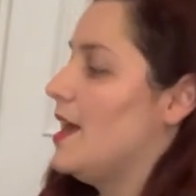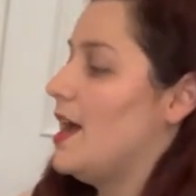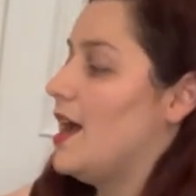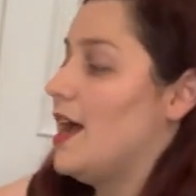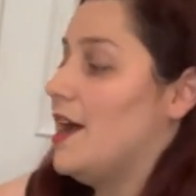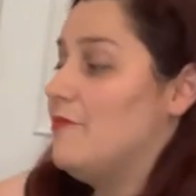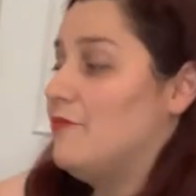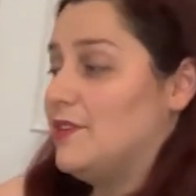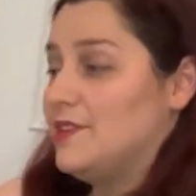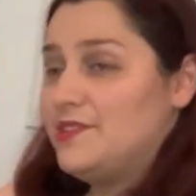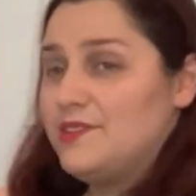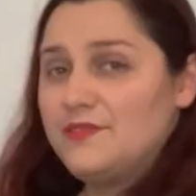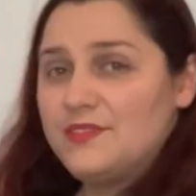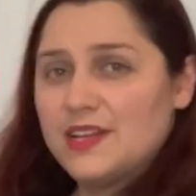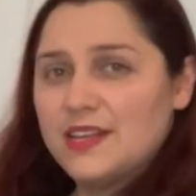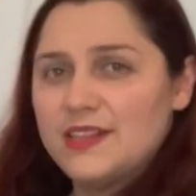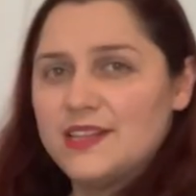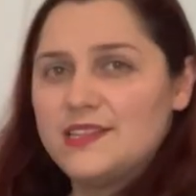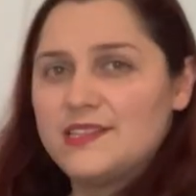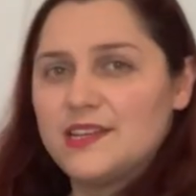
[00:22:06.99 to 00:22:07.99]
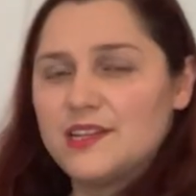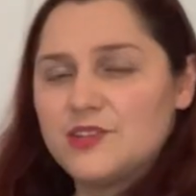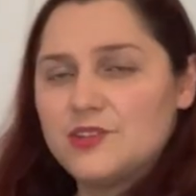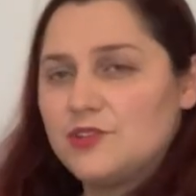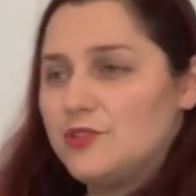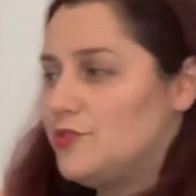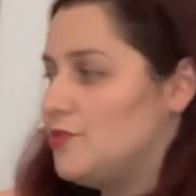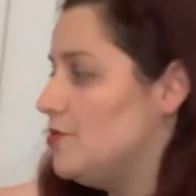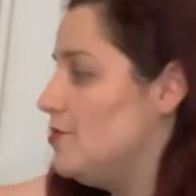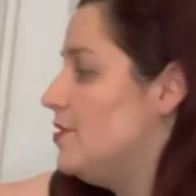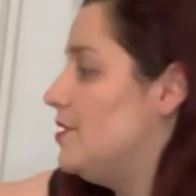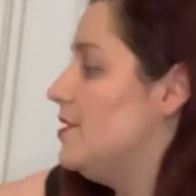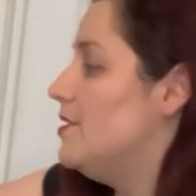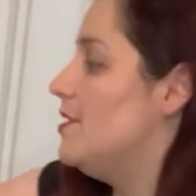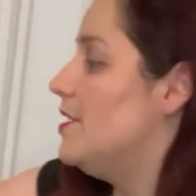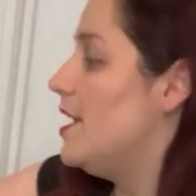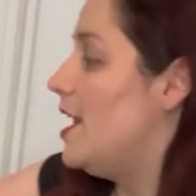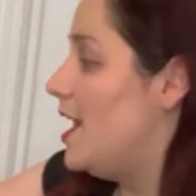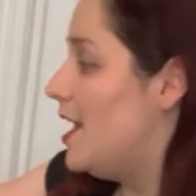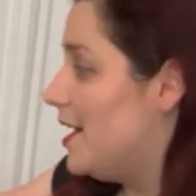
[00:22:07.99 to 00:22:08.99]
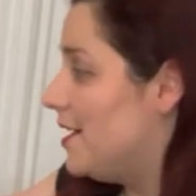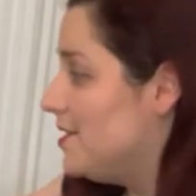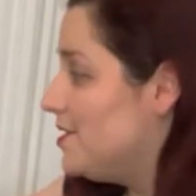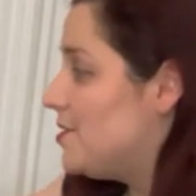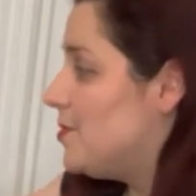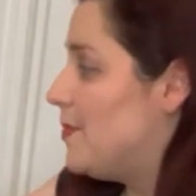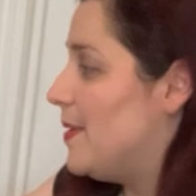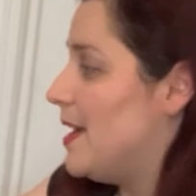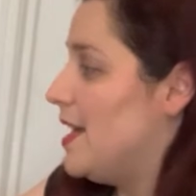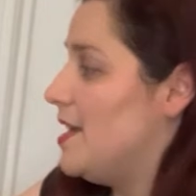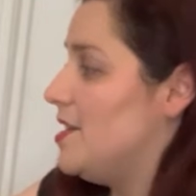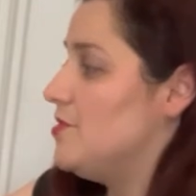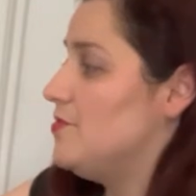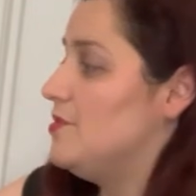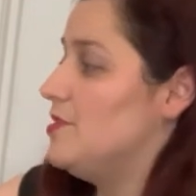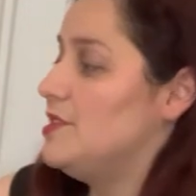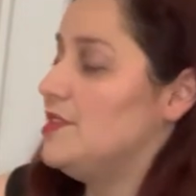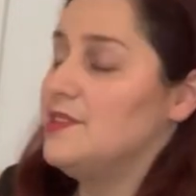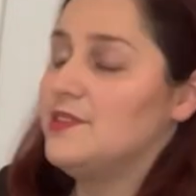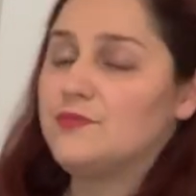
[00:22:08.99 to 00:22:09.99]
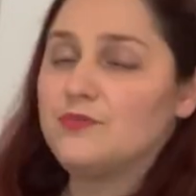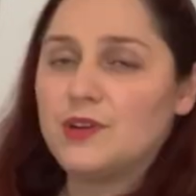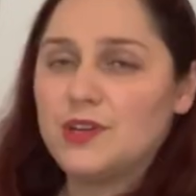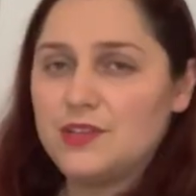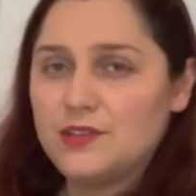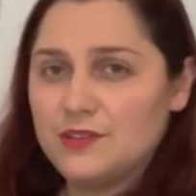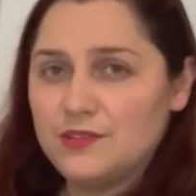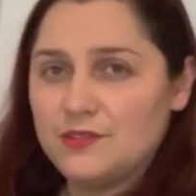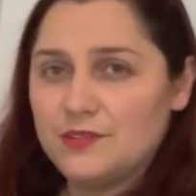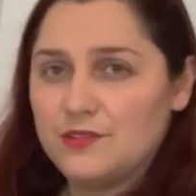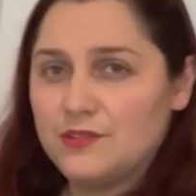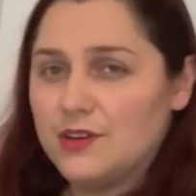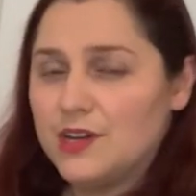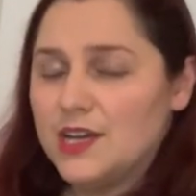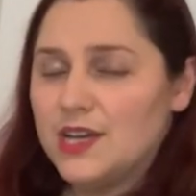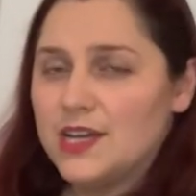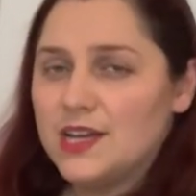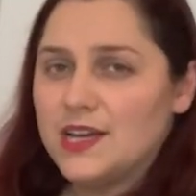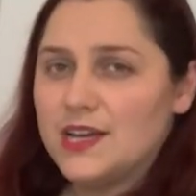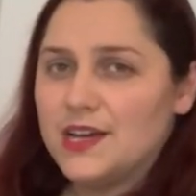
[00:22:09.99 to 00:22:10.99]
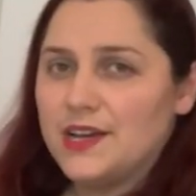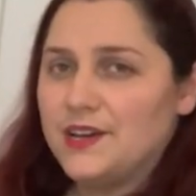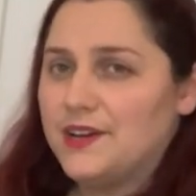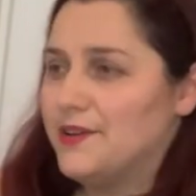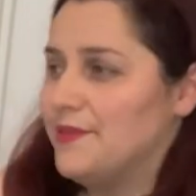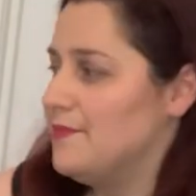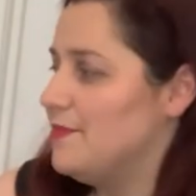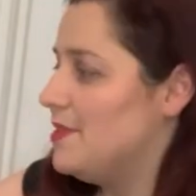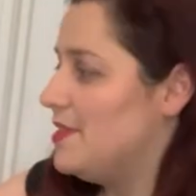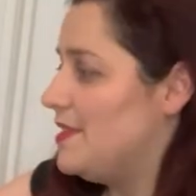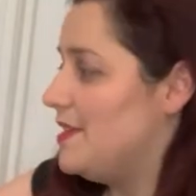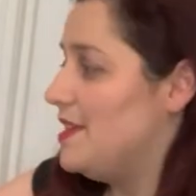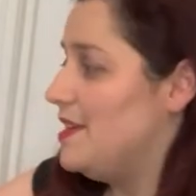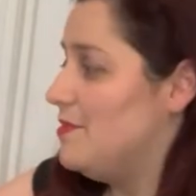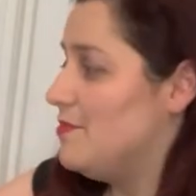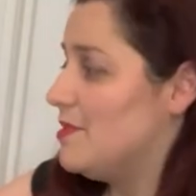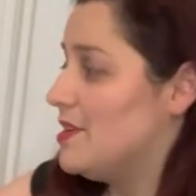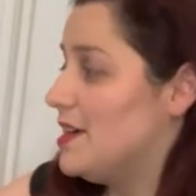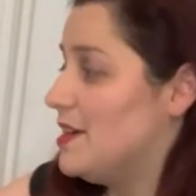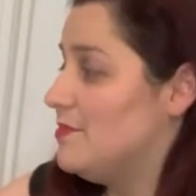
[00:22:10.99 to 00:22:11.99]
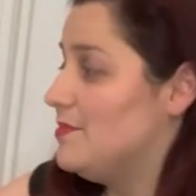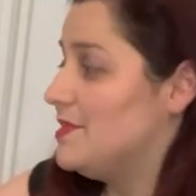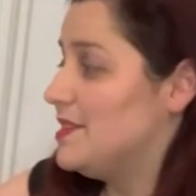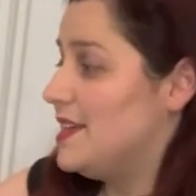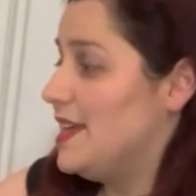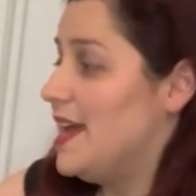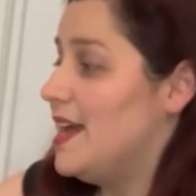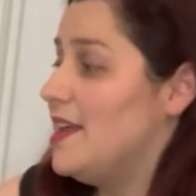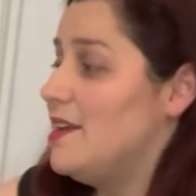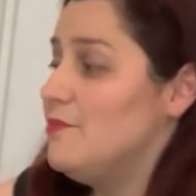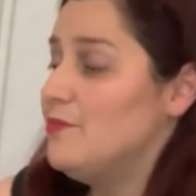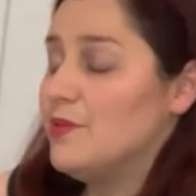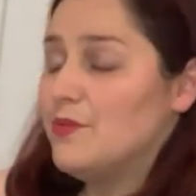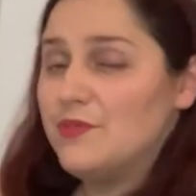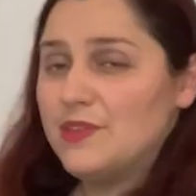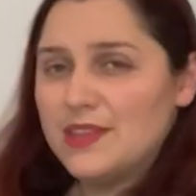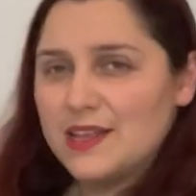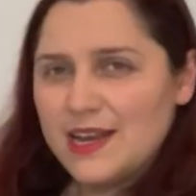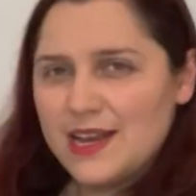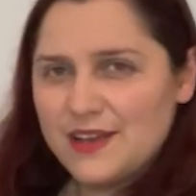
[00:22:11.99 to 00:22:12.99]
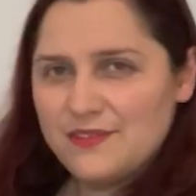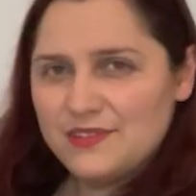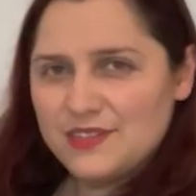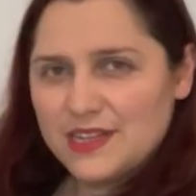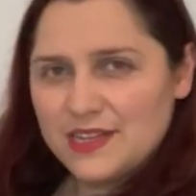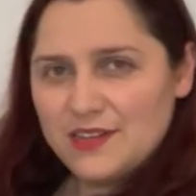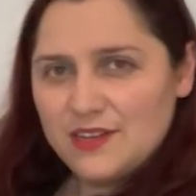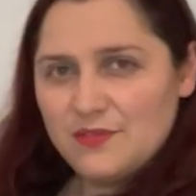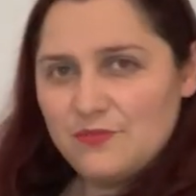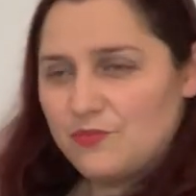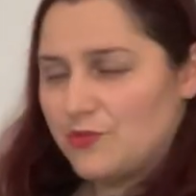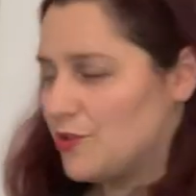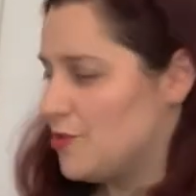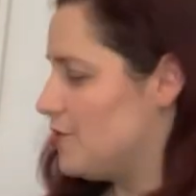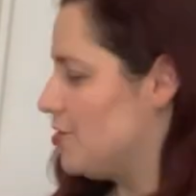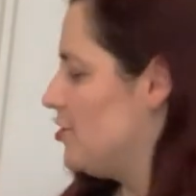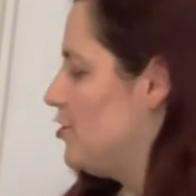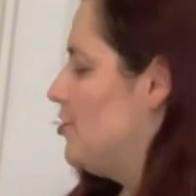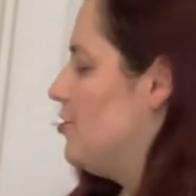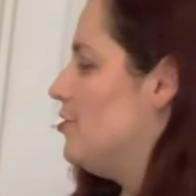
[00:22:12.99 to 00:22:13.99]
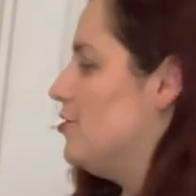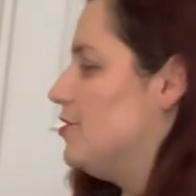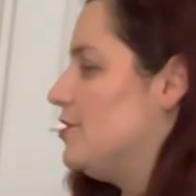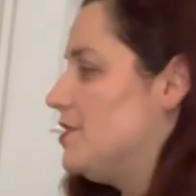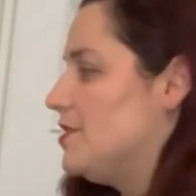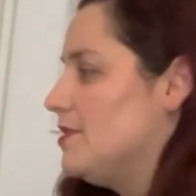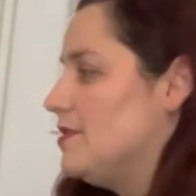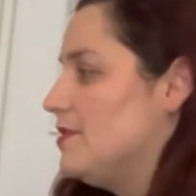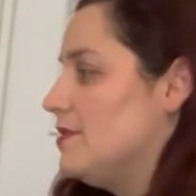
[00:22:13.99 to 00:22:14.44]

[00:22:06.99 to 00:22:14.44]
And once you've done the section, do the last page, which is where your theme comes again, but with the left hand in broken chords.